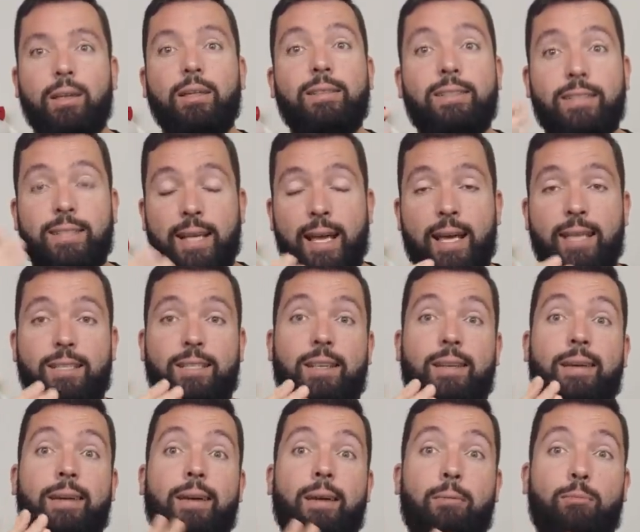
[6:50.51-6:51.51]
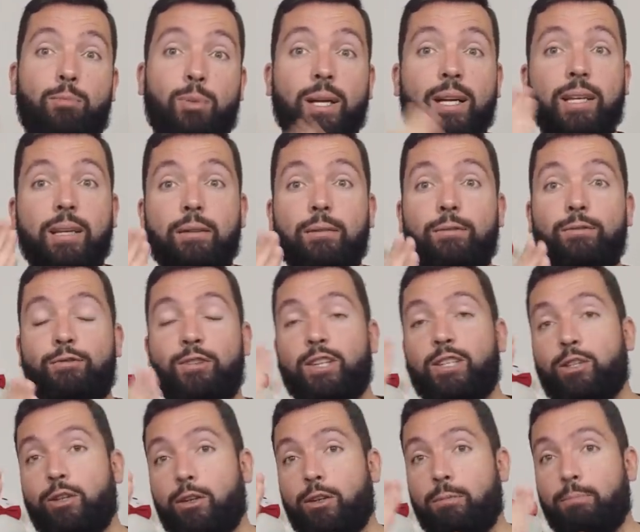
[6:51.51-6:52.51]
it says breaking
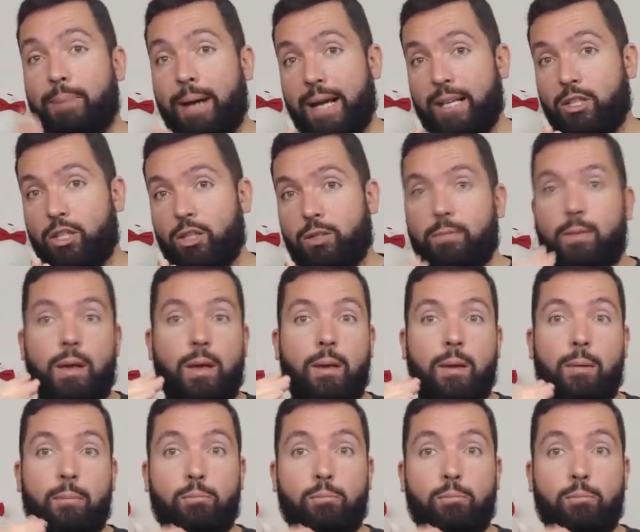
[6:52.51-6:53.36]
feature patch.